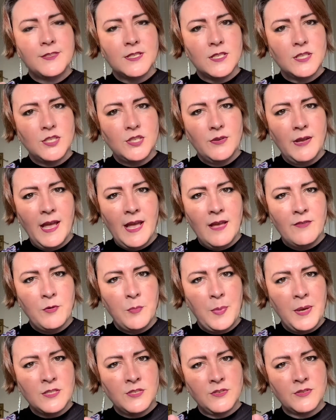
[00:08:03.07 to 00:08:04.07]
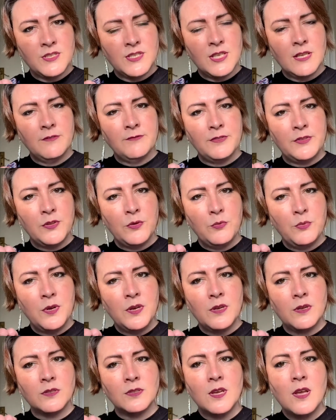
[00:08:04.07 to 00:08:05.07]
that you have about yourself and the
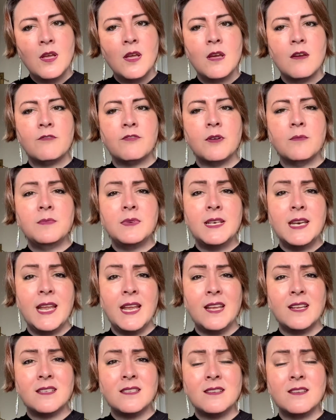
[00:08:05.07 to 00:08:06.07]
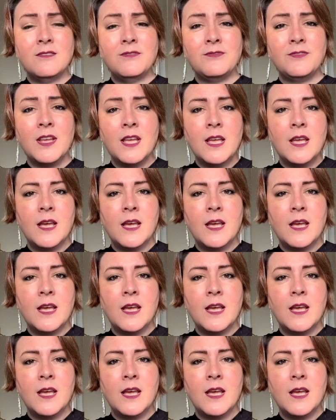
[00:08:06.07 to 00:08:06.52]
world from negative,